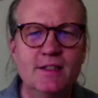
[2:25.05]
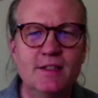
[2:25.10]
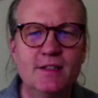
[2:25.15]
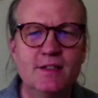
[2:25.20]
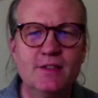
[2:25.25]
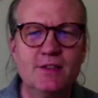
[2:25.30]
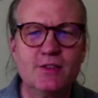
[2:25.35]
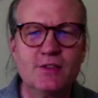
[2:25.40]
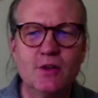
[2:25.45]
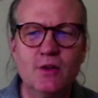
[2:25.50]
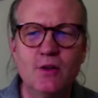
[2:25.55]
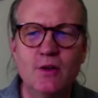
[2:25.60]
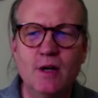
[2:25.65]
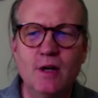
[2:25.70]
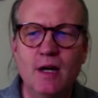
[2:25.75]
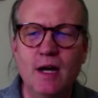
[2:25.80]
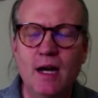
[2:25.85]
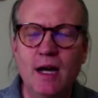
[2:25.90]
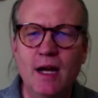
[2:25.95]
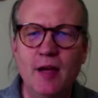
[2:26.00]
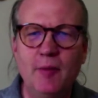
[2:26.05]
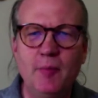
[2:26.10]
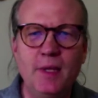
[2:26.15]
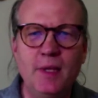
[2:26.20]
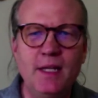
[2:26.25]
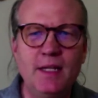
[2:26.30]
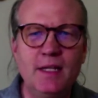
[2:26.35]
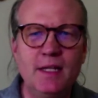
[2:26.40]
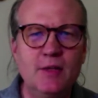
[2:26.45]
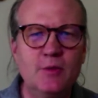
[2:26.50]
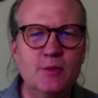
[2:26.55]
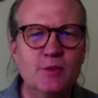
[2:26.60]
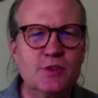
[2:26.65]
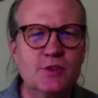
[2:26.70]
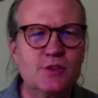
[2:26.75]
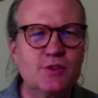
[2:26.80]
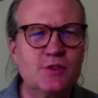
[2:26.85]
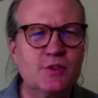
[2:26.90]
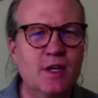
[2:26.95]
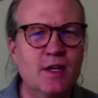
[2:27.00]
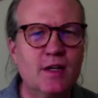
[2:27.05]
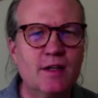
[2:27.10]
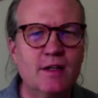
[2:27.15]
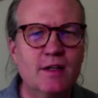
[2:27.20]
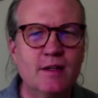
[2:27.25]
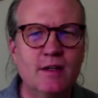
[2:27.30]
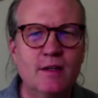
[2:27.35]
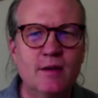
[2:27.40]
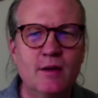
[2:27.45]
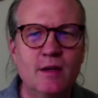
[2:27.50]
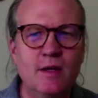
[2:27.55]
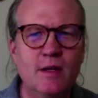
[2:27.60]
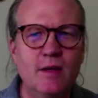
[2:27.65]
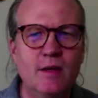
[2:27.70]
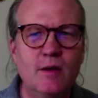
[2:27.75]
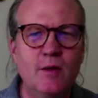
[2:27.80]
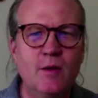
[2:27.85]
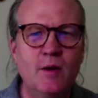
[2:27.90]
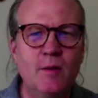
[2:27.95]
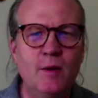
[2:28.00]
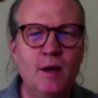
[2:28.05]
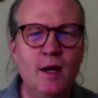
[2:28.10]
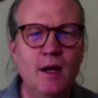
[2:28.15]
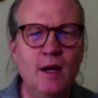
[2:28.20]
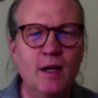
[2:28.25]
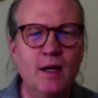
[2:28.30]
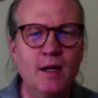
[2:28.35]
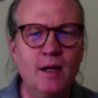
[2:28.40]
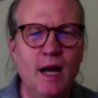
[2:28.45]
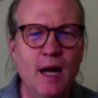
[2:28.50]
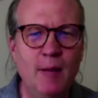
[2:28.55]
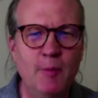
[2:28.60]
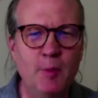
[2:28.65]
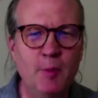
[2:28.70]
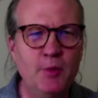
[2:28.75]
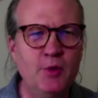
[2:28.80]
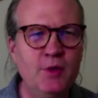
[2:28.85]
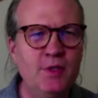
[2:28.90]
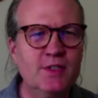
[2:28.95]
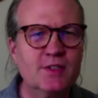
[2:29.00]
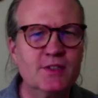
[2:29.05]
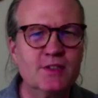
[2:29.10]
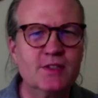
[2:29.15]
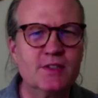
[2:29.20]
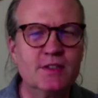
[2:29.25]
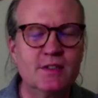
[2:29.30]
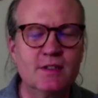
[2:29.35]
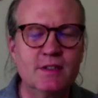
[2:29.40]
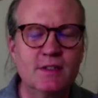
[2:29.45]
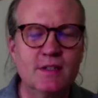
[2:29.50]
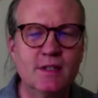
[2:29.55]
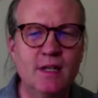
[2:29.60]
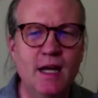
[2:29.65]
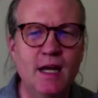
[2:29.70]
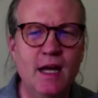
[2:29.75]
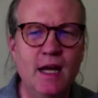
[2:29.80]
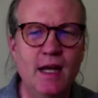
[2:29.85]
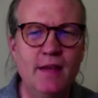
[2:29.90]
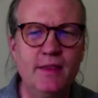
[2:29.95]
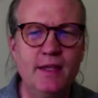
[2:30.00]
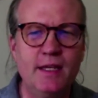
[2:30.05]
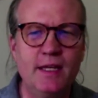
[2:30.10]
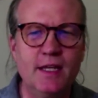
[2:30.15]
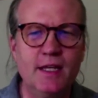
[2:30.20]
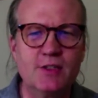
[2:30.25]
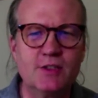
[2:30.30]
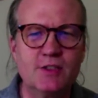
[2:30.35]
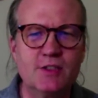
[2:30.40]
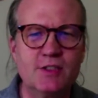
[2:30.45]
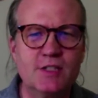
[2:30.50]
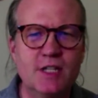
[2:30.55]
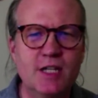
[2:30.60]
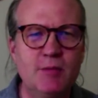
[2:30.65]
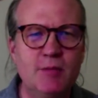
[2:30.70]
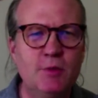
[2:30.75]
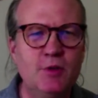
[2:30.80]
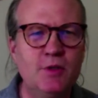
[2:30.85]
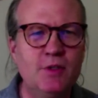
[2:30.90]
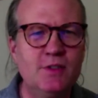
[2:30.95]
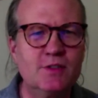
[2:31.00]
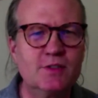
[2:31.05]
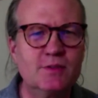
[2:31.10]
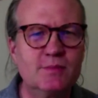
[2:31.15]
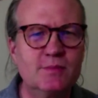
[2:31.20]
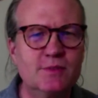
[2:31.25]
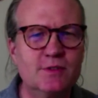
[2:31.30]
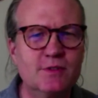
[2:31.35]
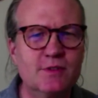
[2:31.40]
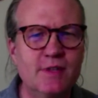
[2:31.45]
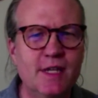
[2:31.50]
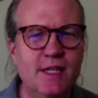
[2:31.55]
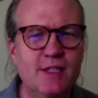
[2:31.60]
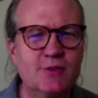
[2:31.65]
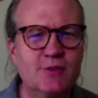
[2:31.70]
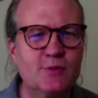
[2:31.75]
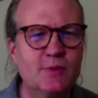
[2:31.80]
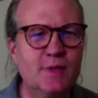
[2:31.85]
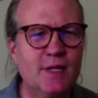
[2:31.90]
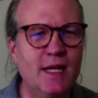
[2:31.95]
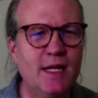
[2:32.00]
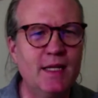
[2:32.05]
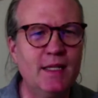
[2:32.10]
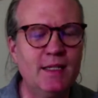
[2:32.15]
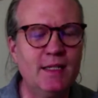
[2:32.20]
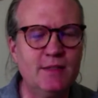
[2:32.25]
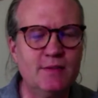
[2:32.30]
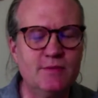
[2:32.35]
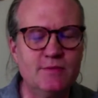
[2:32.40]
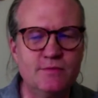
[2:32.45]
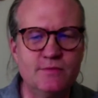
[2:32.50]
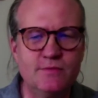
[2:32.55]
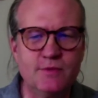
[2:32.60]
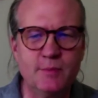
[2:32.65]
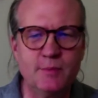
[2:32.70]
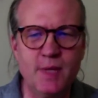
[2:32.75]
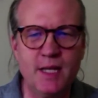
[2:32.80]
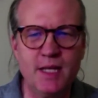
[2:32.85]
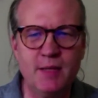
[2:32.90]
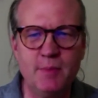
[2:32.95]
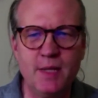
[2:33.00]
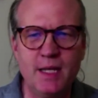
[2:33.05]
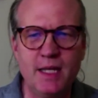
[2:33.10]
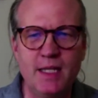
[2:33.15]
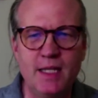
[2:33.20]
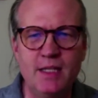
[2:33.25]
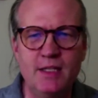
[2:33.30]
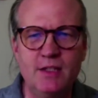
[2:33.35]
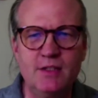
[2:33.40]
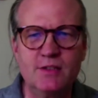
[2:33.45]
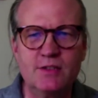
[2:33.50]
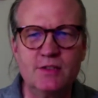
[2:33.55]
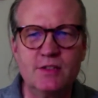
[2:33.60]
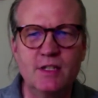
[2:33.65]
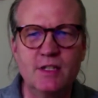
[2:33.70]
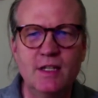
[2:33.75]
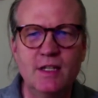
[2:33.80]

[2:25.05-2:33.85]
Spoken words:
So I immediately was struck, I'm a Buddhist. I think I should study Buddhism. So that's what I did for many, many years.